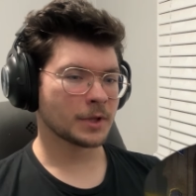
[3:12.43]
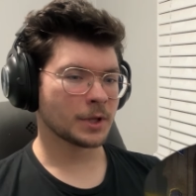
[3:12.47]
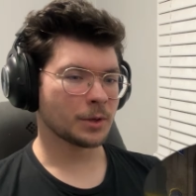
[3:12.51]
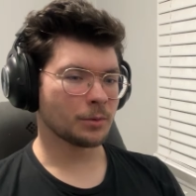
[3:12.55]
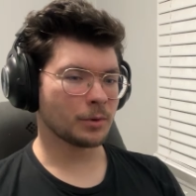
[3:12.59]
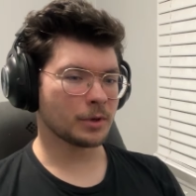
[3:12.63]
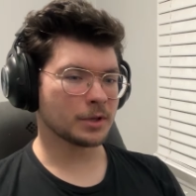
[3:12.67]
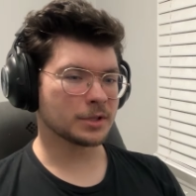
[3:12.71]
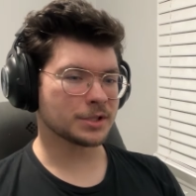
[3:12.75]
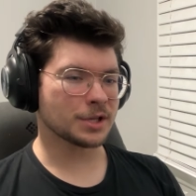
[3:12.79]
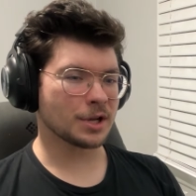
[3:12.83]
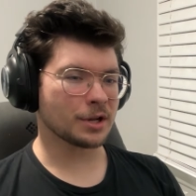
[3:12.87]

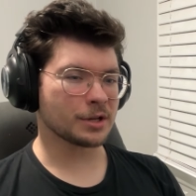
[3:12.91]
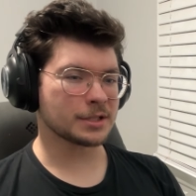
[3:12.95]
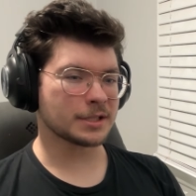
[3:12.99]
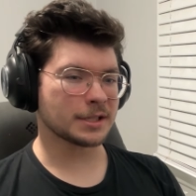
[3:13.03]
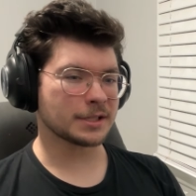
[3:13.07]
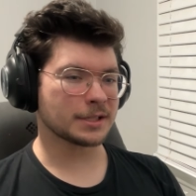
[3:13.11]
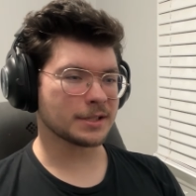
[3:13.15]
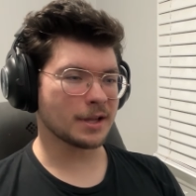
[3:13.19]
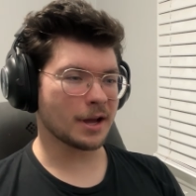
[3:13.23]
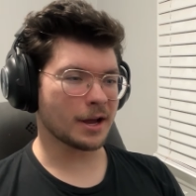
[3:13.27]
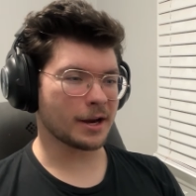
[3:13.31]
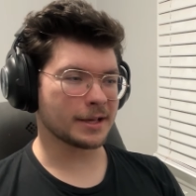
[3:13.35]
Well, as long as
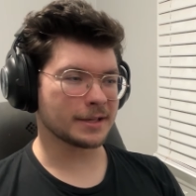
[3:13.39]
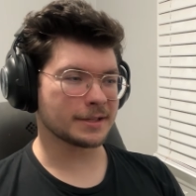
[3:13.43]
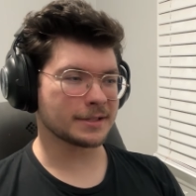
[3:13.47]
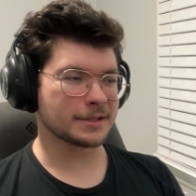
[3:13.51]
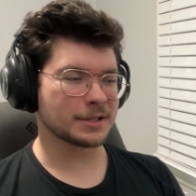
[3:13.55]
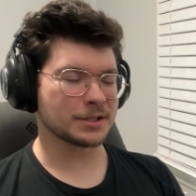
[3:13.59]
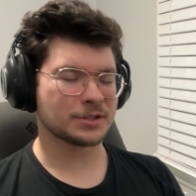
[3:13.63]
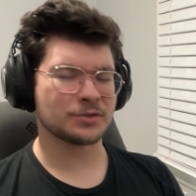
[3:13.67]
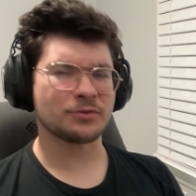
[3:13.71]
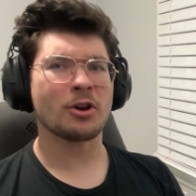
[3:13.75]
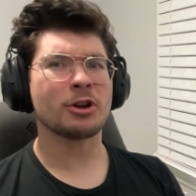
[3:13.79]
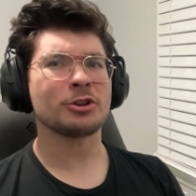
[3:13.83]
it's not as
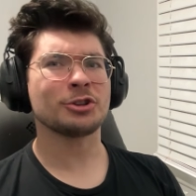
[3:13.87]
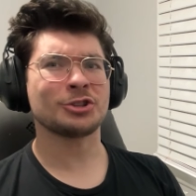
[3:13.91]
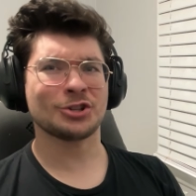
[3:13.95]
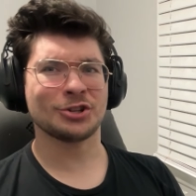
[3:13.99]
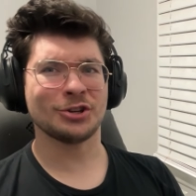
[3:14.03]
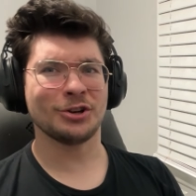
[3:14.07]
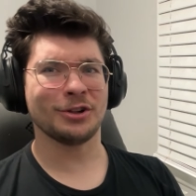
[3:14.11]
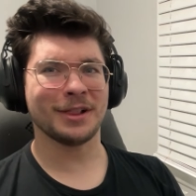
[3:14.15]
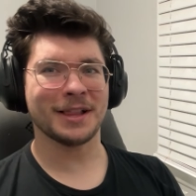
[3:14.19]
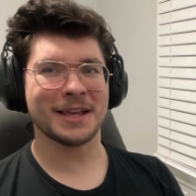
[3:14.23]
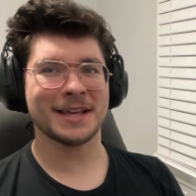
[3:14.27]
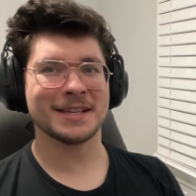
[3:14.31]

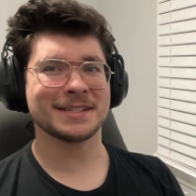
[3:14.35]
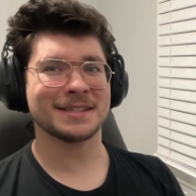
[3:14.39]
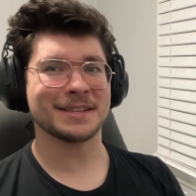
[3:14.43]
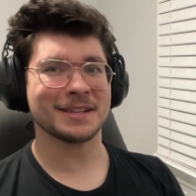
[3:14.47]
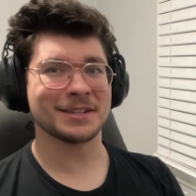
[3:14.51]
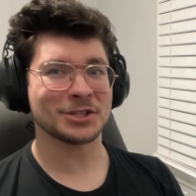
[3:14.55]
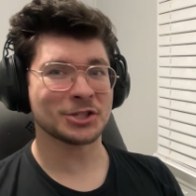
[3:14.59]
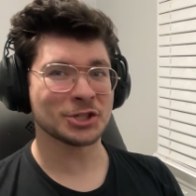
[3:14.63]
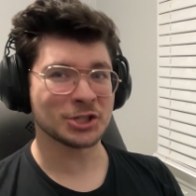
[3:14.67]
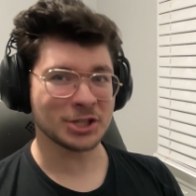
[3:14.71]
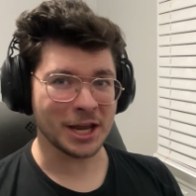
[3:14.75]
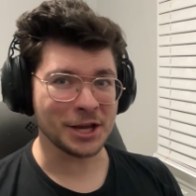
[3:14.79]
dysfunctional as
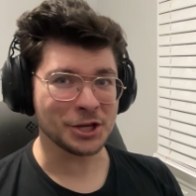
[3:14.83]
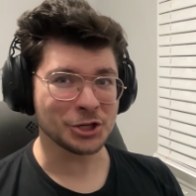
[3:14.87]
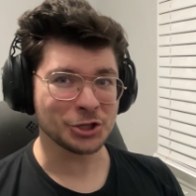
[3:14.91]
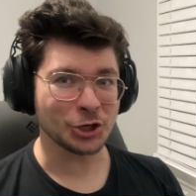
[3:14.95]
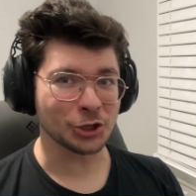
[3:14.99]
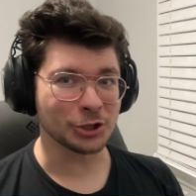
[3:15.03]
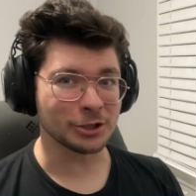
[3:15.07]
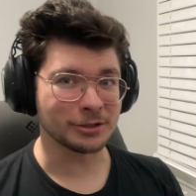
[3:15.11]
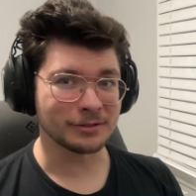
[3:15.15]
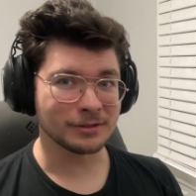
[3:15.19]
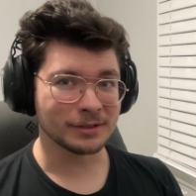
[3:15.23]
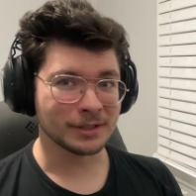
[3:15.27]
this
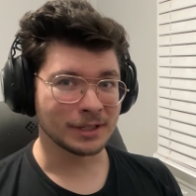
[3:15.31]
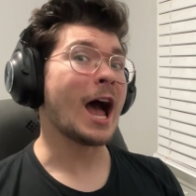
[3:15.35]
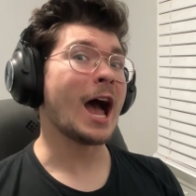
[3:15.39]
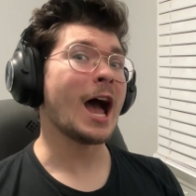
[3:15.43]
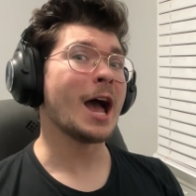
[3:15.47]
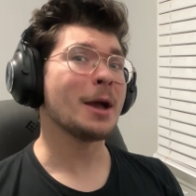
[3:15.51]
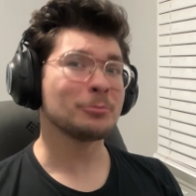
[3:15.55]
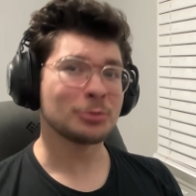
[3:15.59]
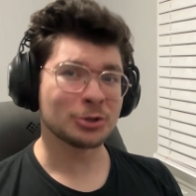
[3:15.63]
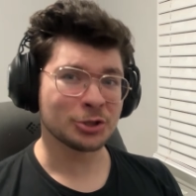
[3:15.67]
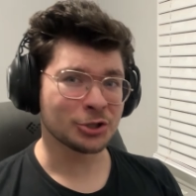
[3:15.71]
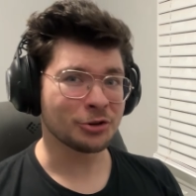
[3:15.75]
station,
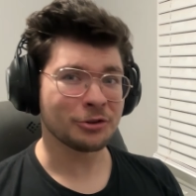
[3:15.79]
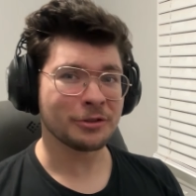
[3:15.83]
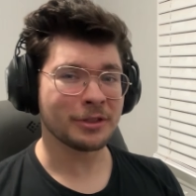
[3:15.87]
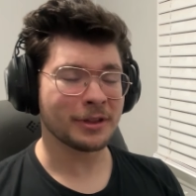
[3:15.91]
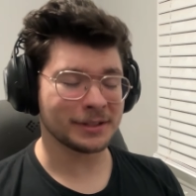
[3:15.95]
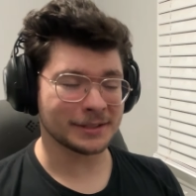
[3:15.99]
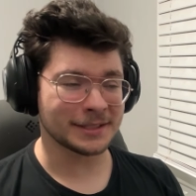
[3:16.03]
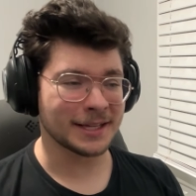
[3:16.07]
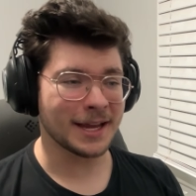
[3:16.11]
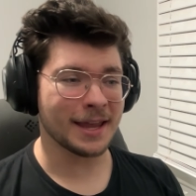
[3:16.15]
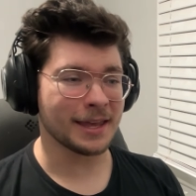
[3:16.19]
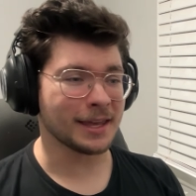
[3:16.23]
I'm sure they'll
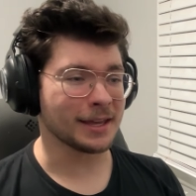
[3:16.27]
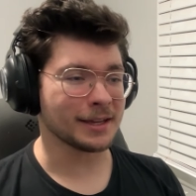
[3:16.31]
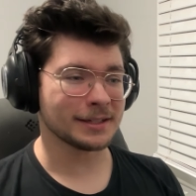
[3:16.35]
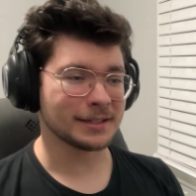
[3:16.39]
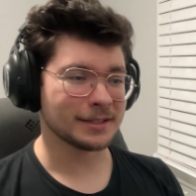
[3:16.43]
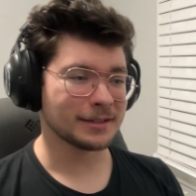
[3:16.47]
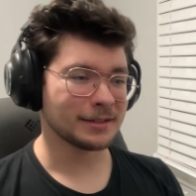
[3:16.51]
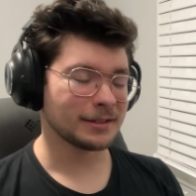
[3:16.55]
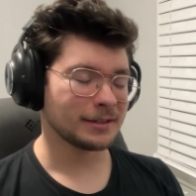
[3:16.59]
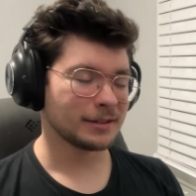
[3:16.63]
take it.